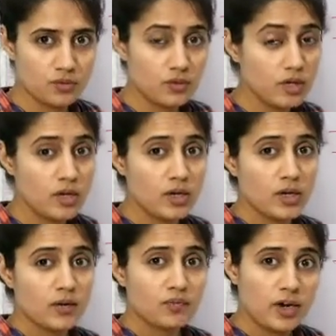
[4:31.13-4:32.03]
Okay.
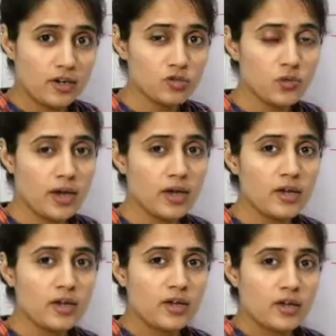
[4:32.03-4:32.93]
That is why
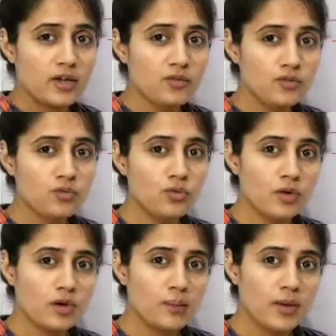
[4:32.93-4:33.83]
if you
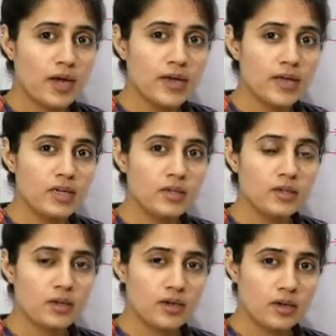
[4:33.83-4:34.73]
apply
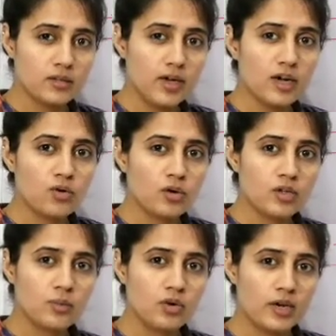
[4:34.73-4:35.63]
any other
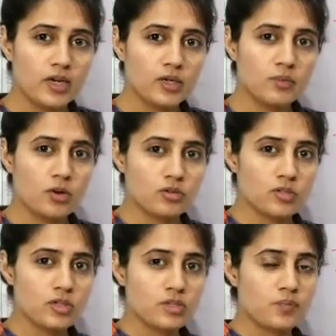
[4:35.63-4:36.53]
algorithm on any
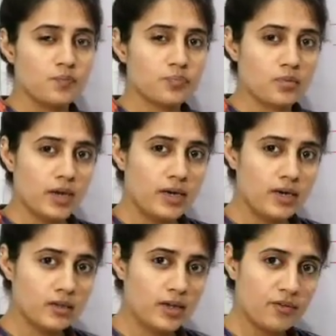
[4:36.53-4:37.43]
process,
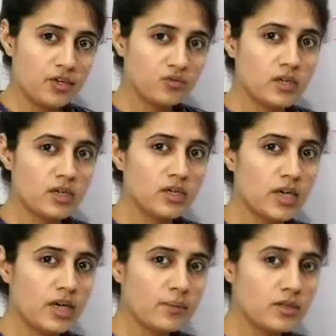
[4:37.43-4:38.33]
and the average waiting
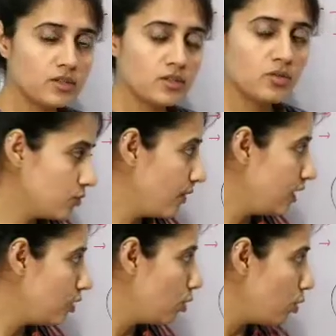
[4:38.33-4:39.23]
time is
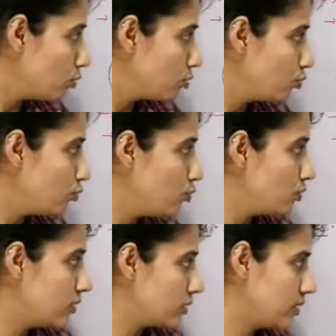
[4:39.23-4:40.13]
very close
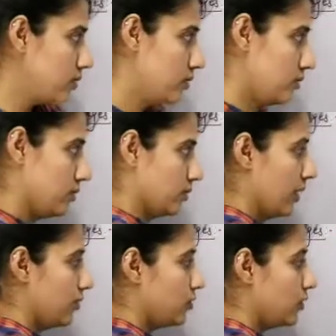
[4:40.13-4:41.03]
to this
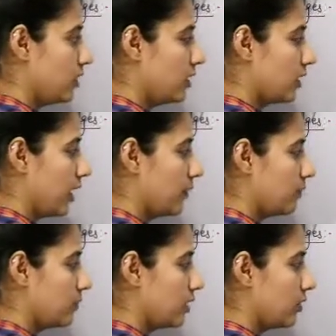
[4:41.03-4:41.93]
average waiting
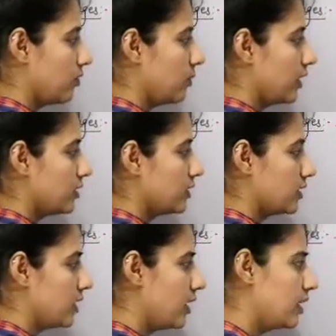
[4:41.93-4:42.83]
time given by this
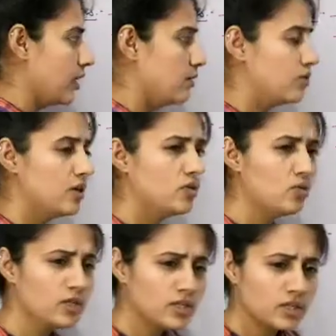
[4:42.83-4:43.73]
SRTF, then
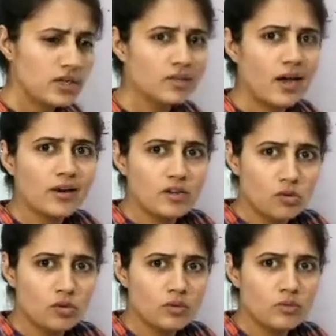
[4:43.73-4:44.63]
you can say that that
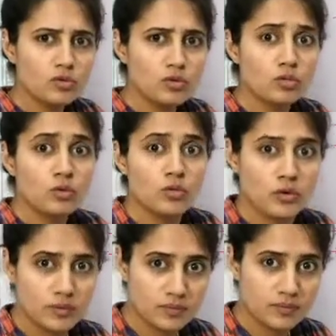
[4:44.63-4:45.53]
algorithm is also good.